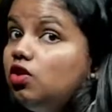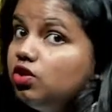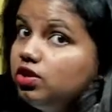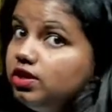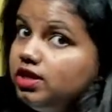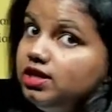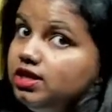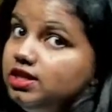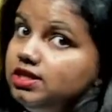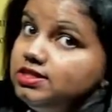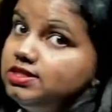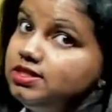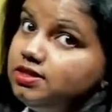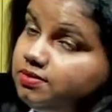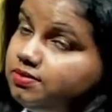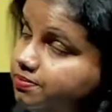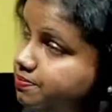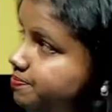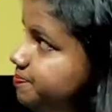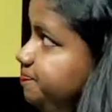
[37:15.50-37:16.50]

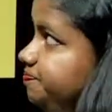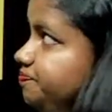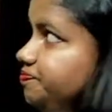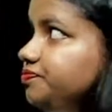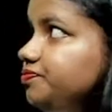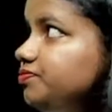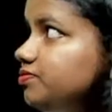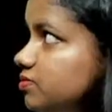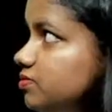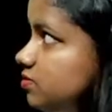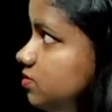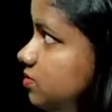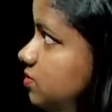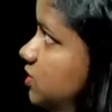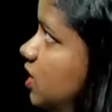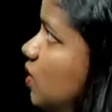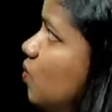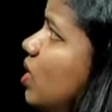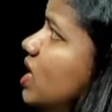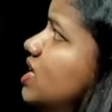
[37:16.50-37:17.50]
organism?
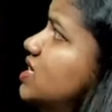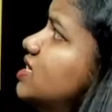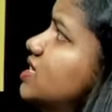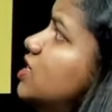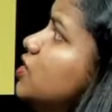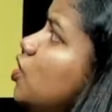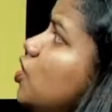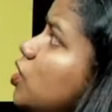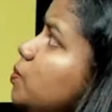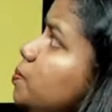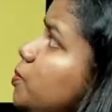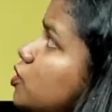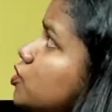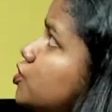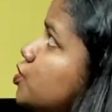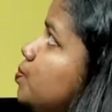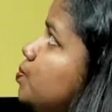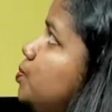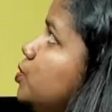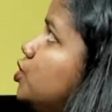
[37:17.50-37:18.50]
Why is it not
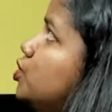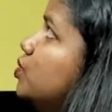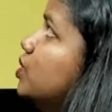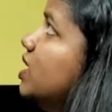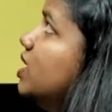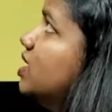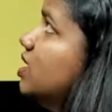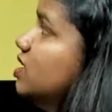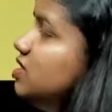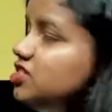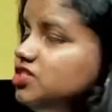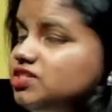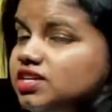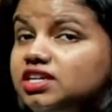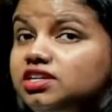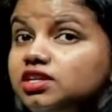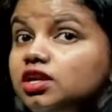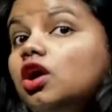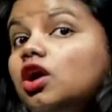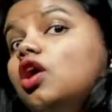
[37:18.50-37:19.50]
possible to
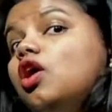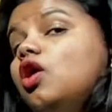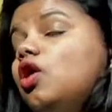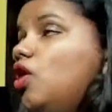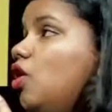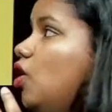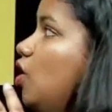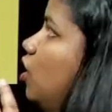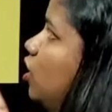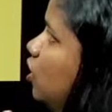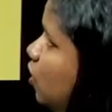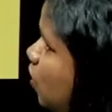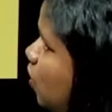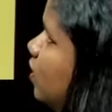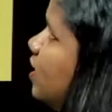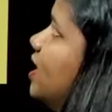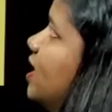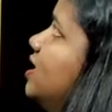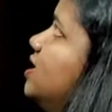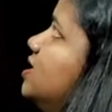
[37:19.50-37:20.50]
reconstruct whole
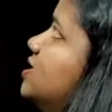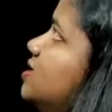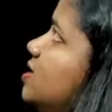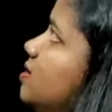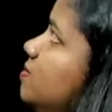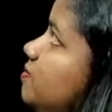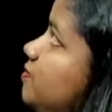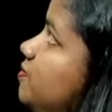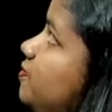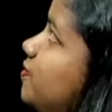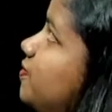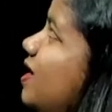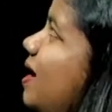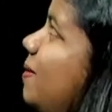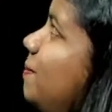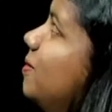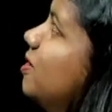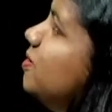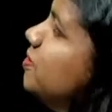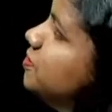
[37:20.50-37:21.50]
organism
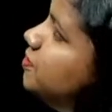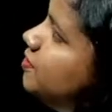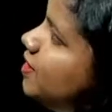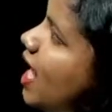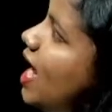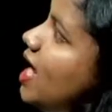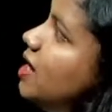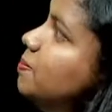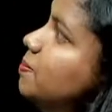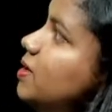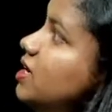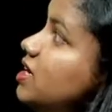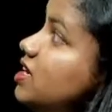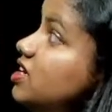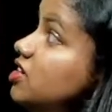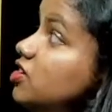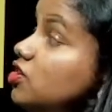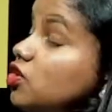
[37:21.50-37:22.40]
from a fragment in